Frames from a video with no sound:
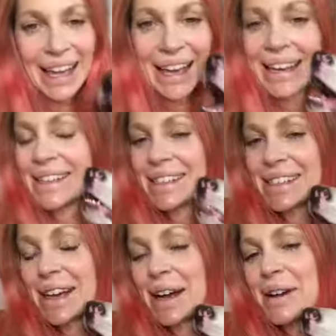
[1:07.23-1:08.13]
And
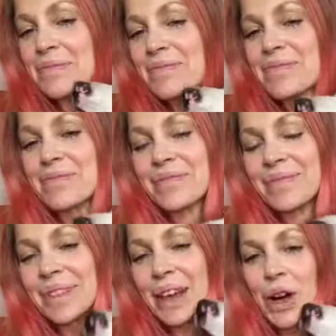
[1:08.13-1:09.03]
um,
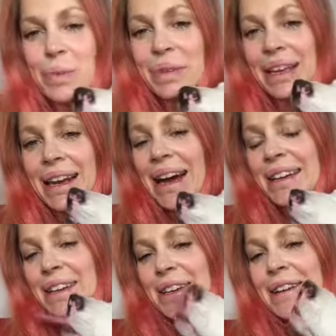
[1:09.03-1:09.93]
Hobie and I
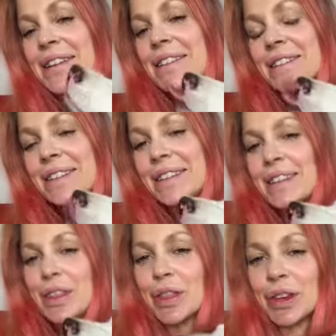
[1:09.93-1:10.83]
here
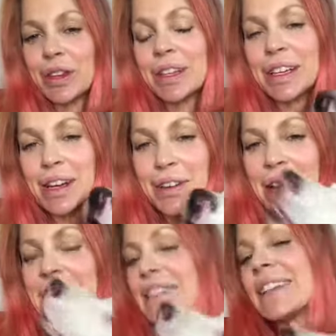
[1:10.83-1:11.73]
thoroughly
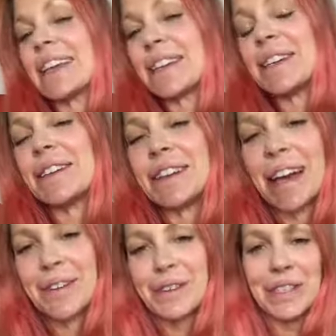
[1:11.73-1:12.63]
congratulate you
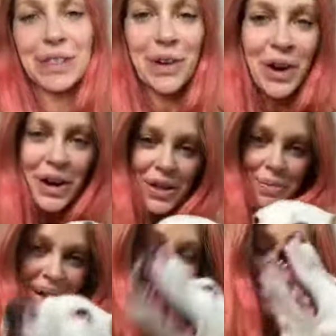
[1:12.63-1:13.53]
and wish you all the
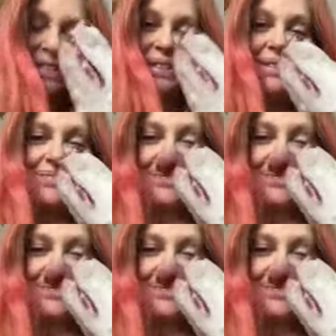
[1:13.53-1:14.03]
best.